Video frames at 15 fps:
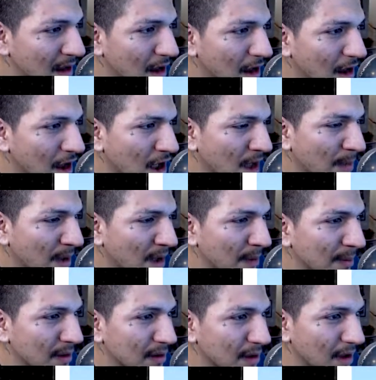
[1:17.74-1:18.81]
are
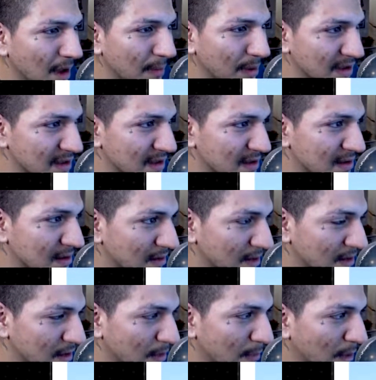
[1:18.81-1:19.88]
apartment complexes.
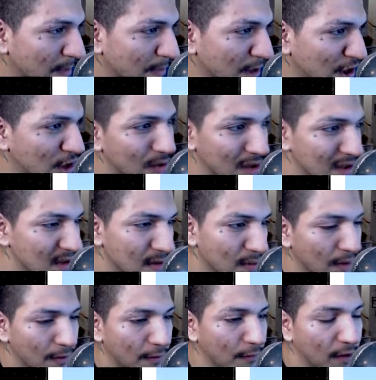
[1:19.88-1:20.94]
Like they're apartment units or
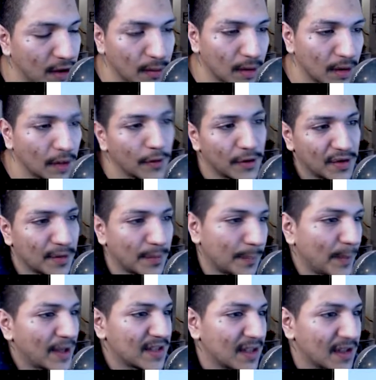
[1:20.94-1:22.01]
whatever the fuck you want to call them. They're
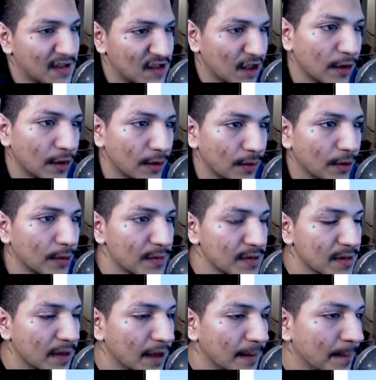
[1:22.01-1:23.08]
basically singular rooms,
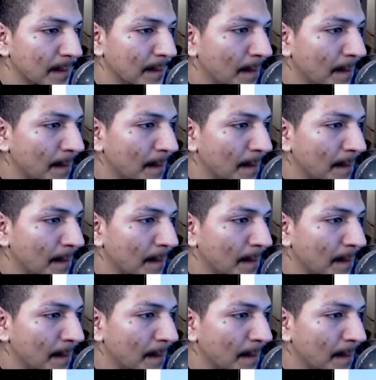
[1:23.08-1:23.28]
right?